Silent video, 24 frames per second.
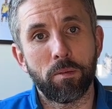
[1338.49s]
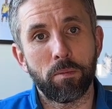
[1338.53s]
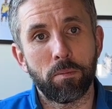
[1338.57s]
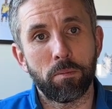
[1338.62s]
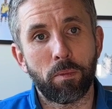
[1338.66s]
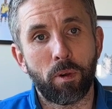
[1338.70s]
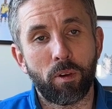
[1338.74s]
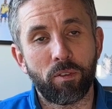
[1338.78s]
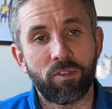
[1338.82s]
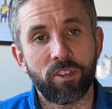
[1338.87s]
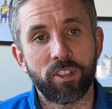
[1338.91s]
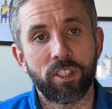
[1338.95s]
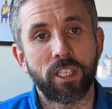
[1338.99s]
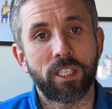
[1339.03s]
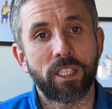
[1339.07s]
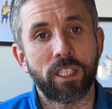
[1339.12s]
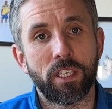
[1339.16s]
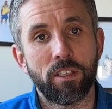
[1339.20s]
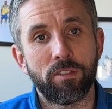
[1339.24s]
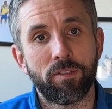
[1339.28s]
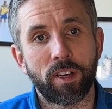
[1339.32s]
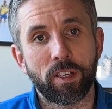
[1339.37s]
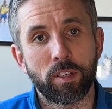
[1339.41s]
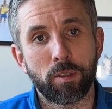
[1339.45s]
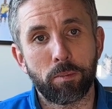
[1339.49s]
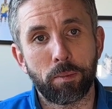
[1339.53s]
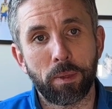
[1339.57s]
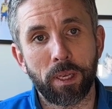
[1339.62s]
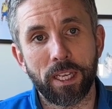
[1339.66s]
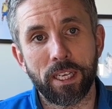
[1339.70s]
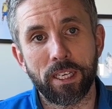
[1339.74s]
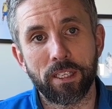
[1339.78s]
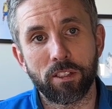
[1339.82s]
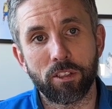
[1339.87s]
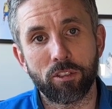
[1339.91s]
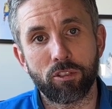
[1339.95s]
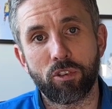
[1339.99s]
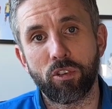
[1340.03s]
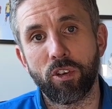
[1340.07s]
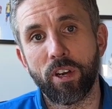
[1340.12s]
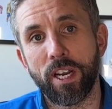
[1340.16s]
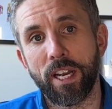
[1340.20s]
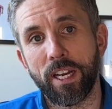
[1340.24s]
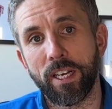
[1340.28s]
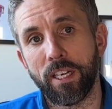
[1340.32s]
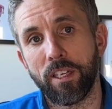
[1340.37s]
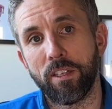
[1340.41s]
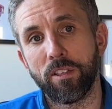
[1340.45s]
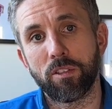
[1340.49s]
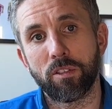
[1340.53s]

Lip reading: more physically advanced players at training